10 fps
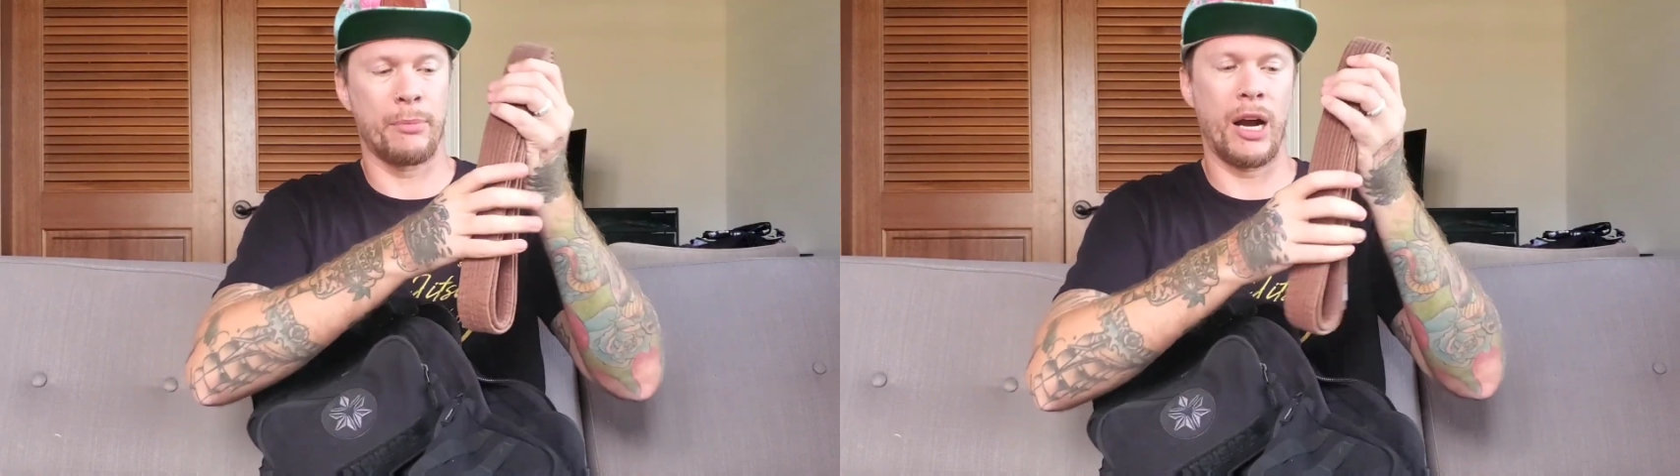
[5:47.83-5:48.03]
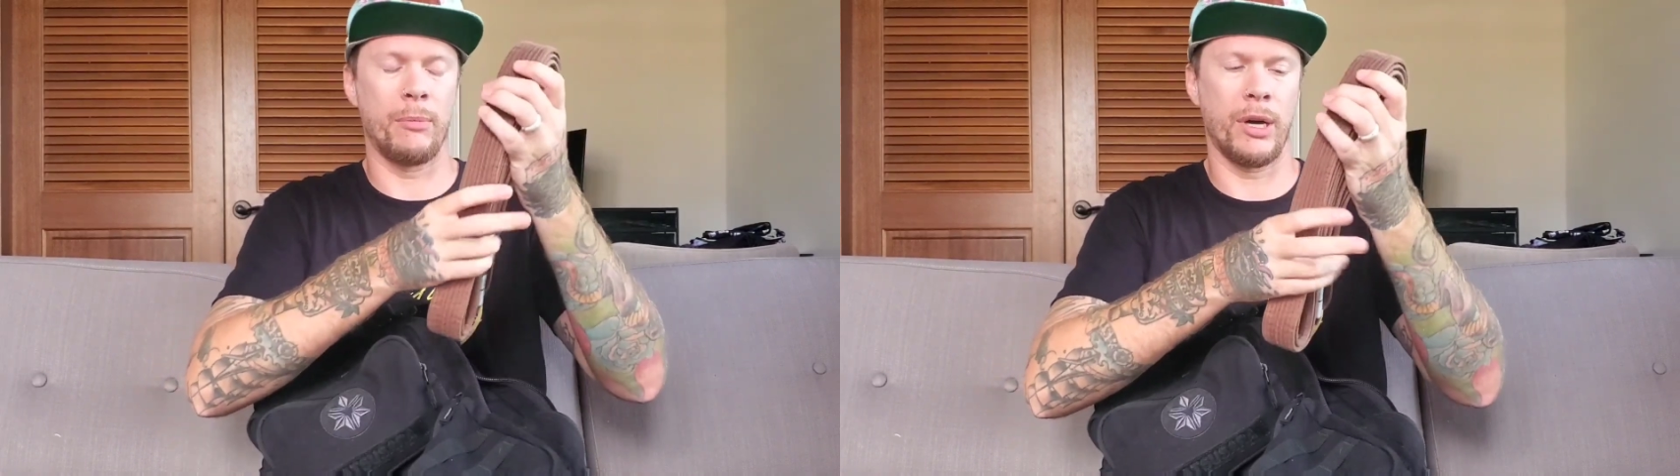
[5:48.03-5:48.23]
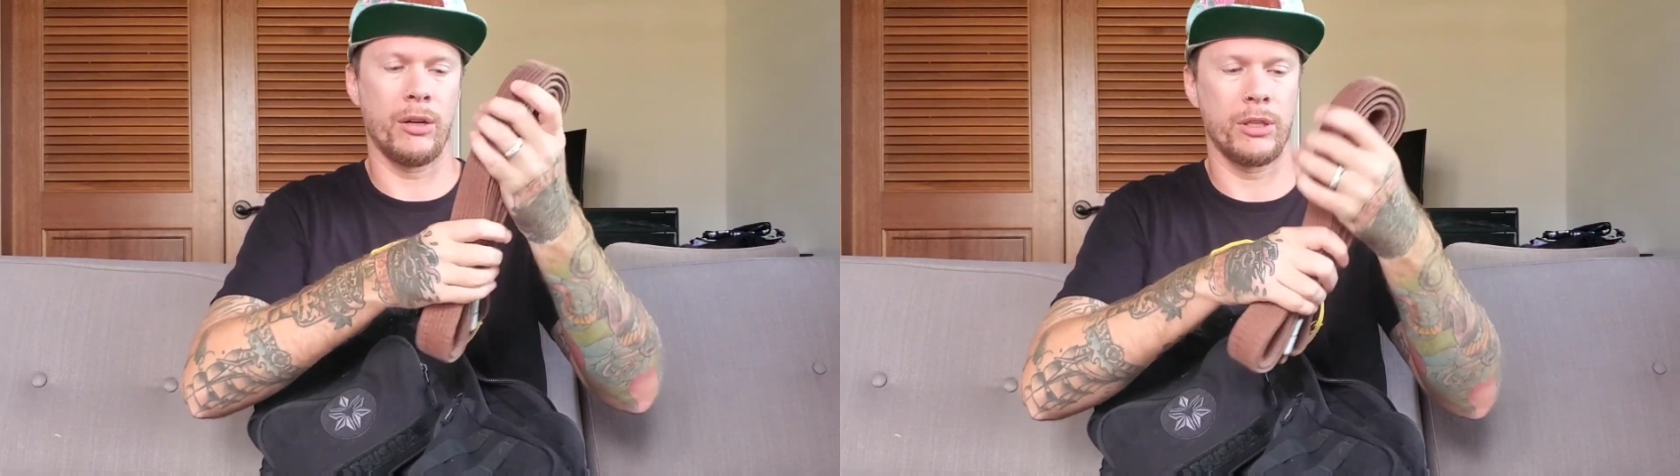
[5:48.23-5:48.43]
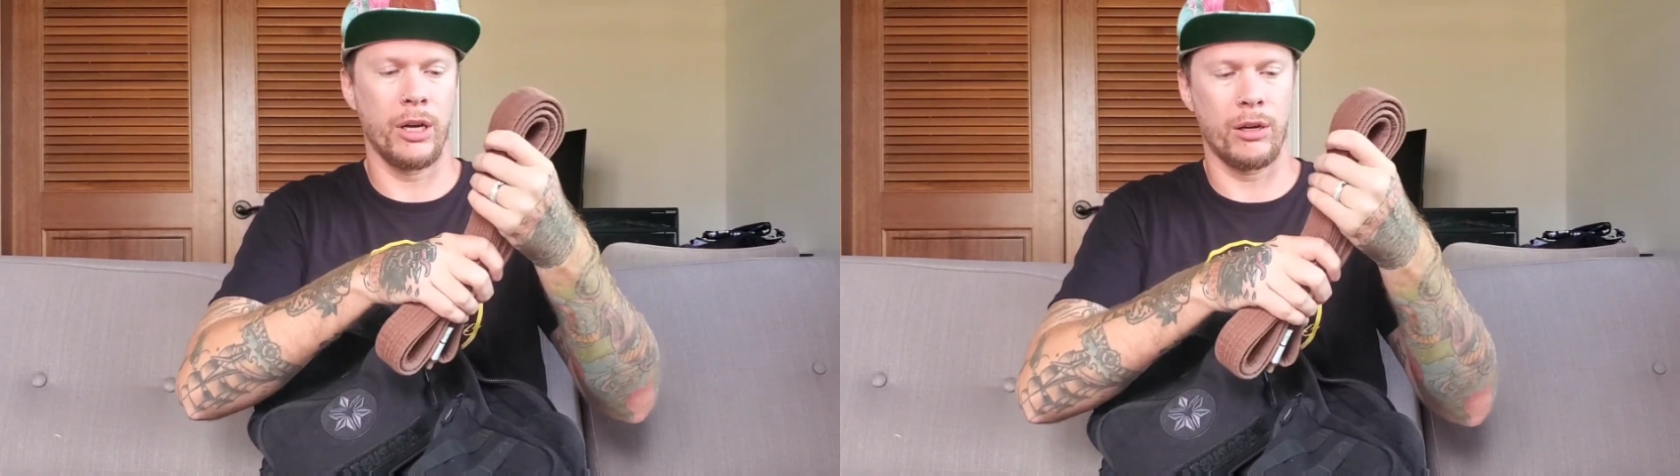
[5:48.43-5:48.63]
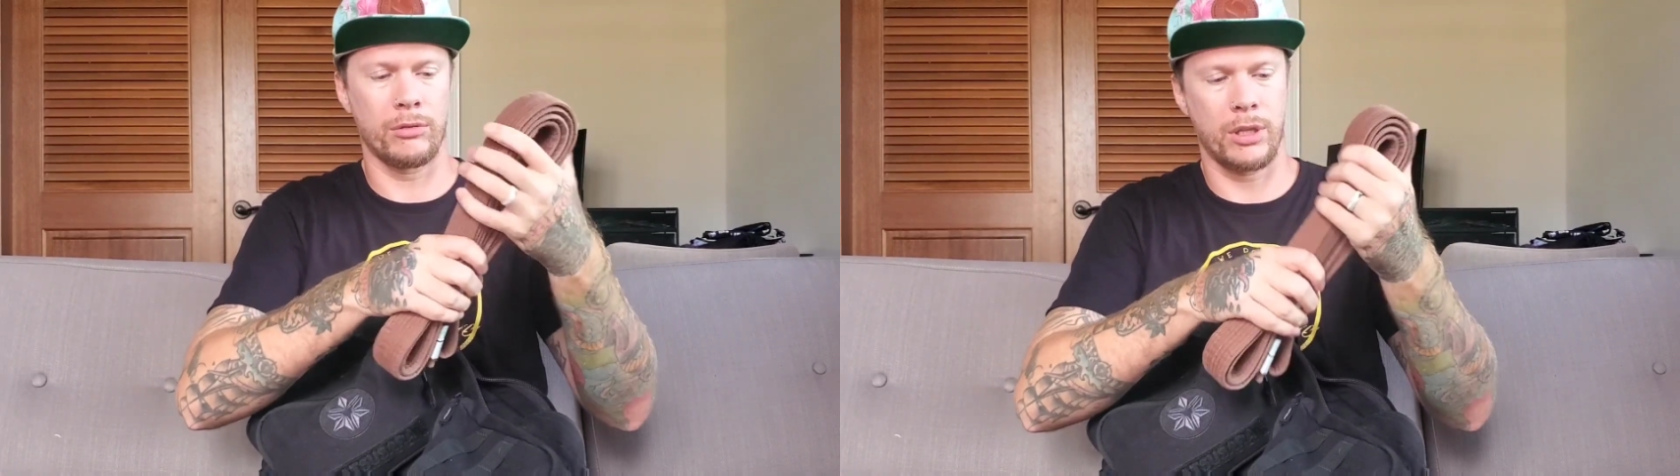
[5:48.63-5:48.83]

that brown belt, you know,